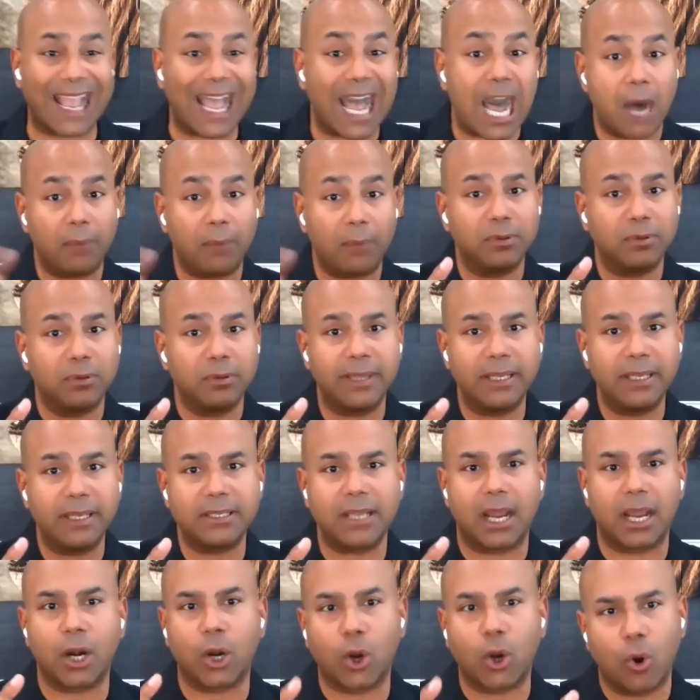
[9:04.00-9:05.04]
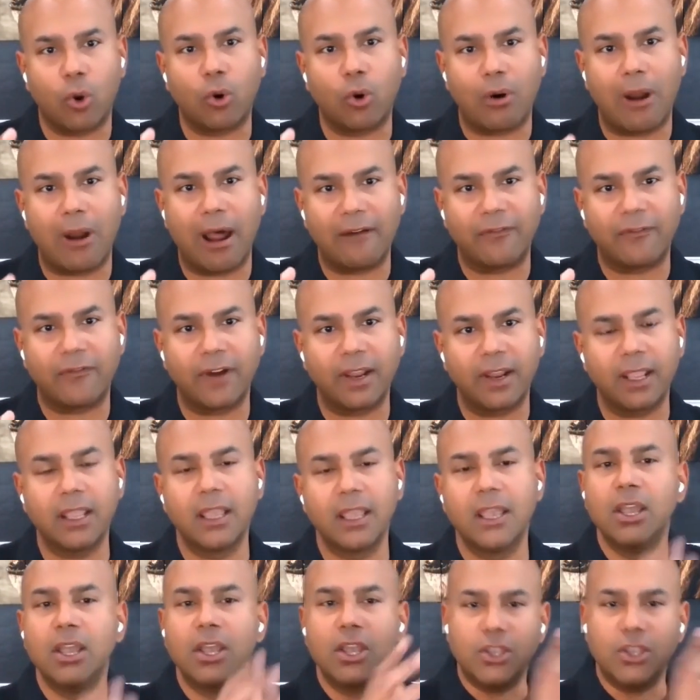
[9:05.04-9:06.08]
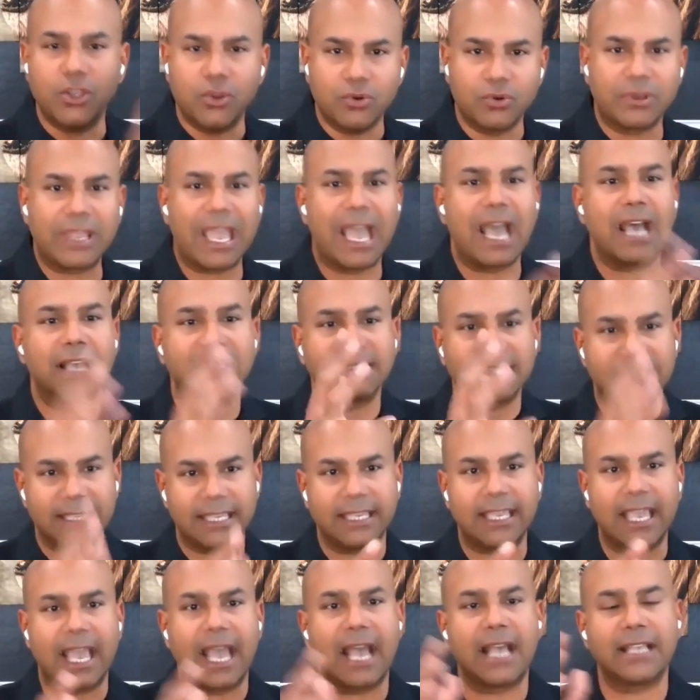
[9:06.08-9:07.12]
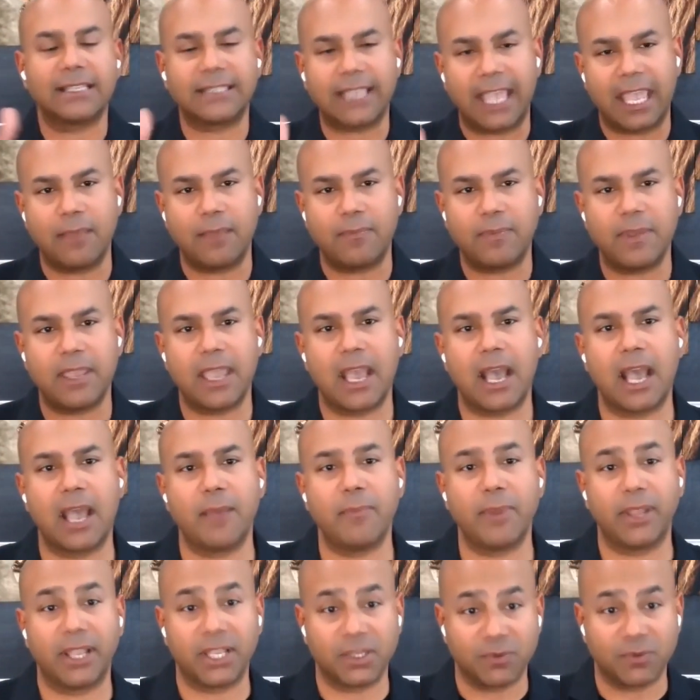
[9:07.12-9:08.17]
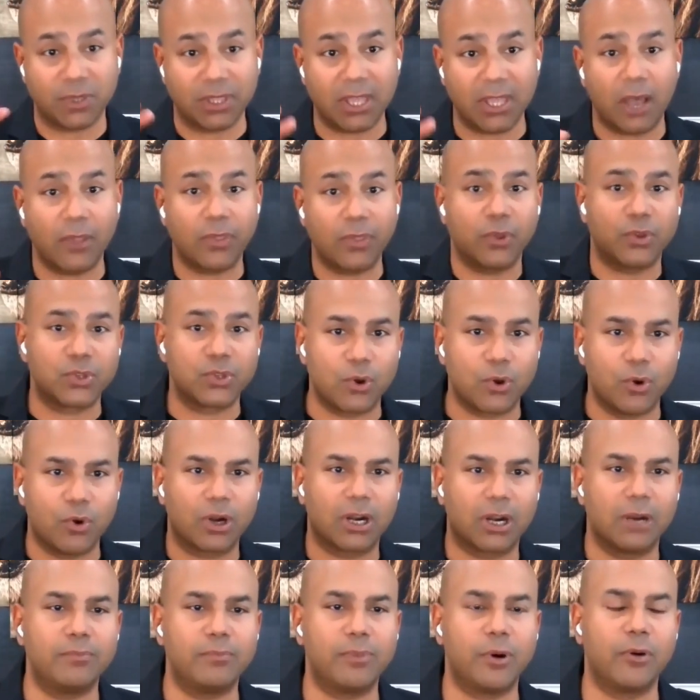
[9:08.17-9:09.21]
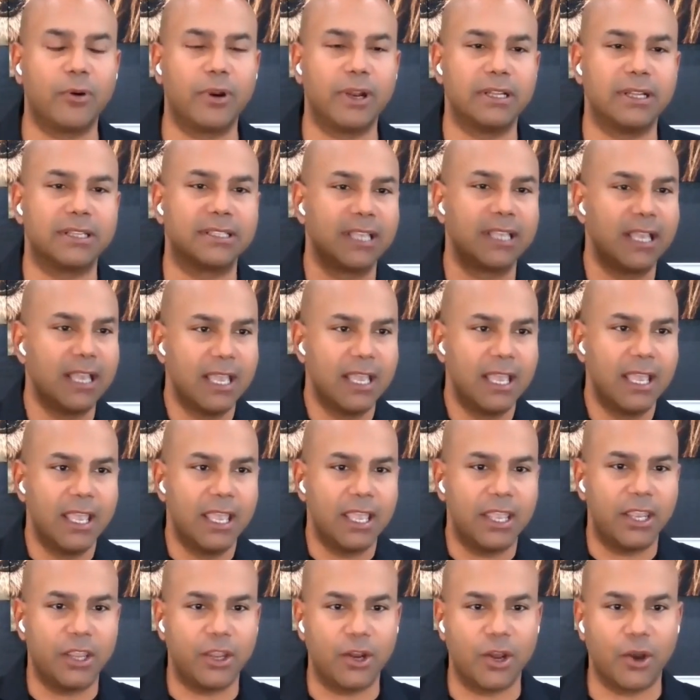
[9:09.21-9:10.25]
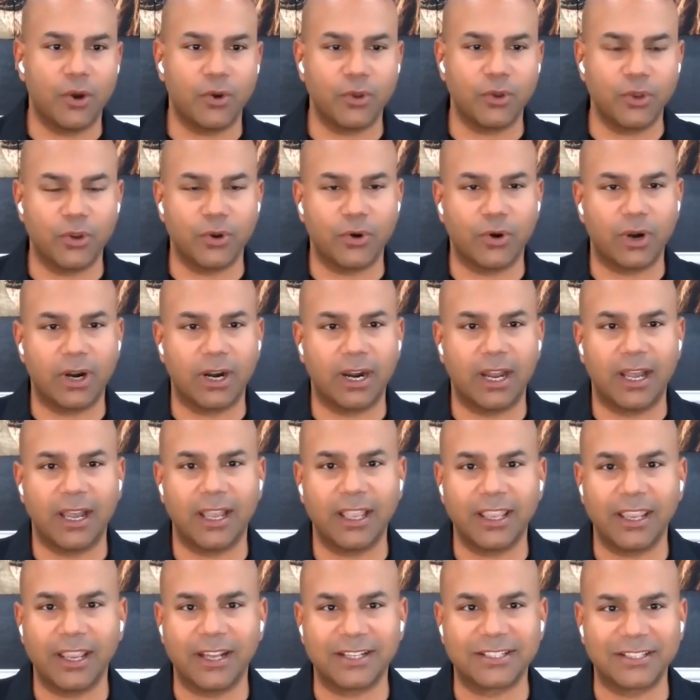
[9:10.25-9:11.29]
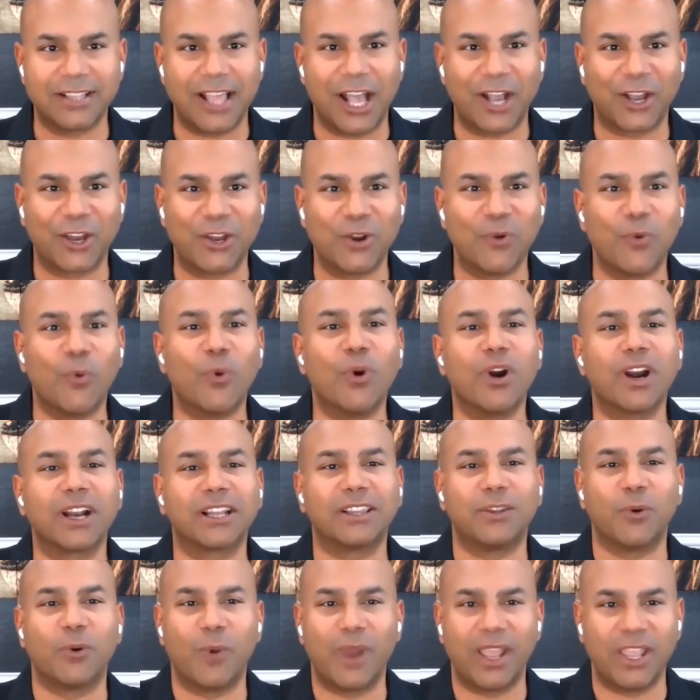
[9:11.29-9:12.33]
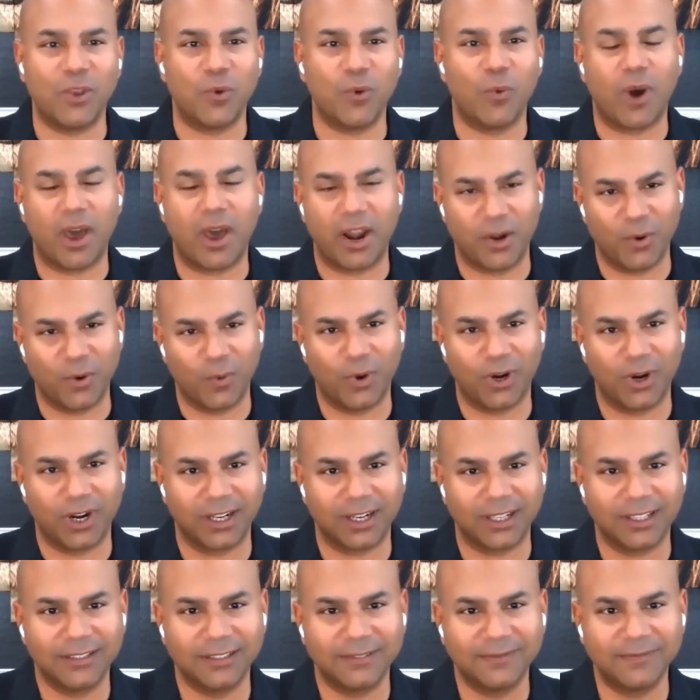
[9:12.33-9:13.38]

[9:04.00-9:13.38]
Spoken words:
that complement our core offering, UCaaS, CCaaS, API, because without those core components, it's not going to work the way you want it to work.